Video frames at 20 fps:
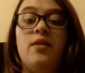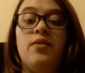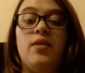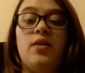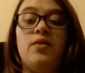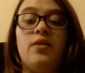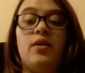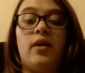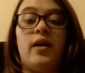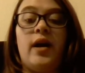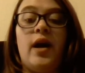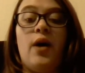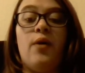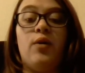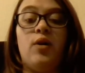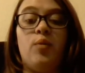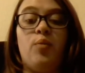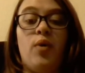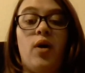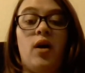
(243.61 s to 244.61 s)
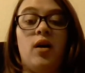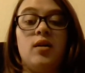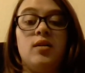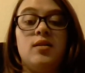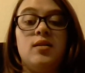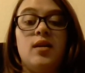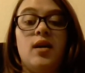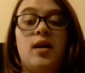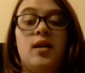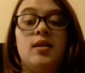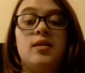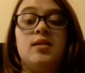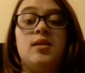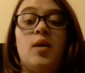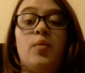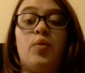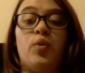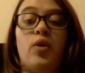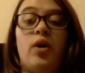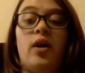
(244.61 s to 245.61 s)
than their counterparts in a
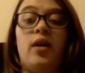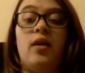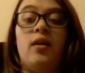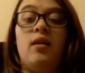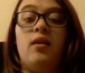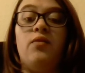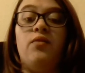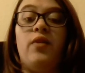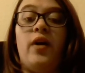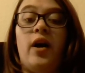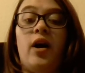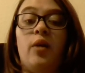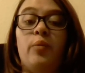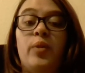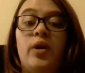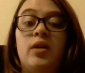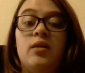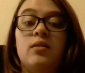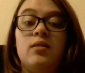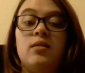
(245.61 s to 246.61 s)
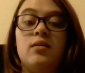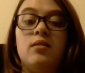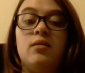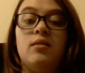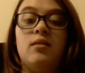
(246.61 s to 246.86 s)
separated environment.